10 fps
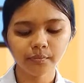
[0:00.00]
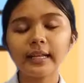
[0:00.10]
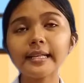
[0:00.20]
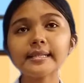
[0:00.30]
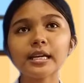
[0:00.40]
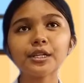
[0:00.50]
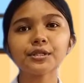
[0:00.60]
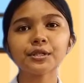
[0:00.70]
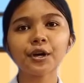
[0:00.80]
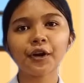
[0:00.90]
Let's
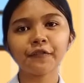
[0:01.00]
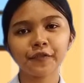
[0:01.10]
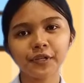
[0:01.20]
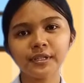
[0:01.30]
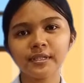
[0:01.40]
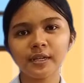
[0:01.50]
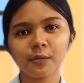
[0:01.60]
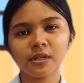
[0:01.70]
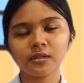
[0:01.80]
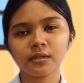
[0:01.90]
enter our first
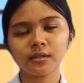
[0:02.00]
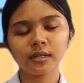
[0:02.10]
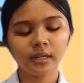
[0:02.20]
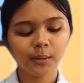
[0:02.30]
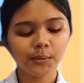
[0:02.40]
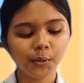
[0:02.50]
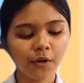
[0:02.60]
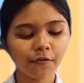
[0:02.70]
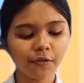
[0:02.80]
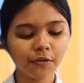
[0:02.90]
equation. So
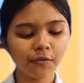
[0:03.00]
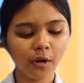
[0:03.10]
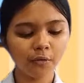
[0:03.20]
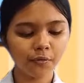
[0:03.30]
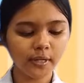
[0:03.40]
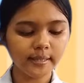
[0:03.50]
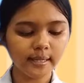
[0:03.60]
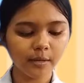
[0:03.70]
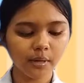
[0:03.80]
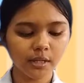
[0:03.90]
for our first
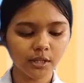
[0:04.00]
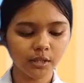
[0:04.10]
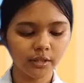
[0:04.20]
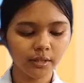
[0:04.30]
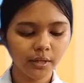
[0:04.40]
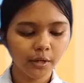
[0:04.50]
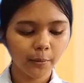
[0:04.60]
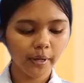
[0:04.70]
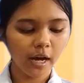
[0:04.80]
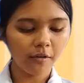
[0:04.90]
equation,
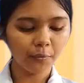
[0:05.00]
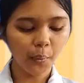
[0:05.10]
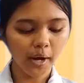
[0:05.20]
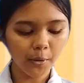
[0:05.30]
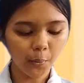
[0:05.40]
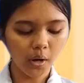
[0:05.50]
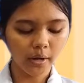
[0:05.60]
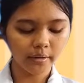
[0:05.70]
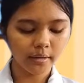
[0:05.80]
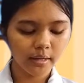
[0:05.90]
we have
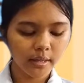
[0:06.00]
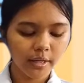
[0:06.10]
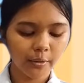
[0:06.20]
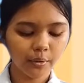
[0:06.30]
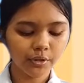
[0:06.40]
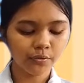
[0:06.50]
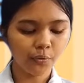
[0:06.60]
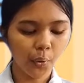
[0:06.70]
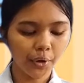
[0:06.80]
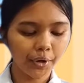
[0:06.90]
y1 equals
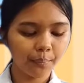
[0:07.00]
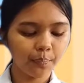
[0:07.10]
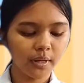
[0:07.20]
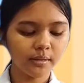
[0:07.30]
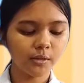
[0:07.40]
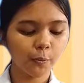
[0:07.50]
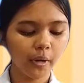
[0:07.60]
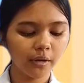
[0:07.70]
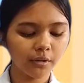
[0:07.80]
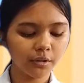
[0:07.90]
4 plus
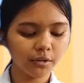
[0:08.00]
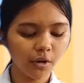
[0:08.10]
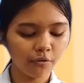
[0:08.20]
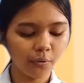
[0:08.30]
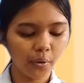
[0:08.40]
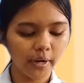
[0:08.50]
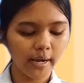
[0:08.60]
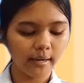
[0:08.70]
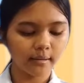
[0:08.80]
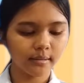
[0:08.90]
square root of
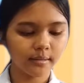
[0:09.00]
4x.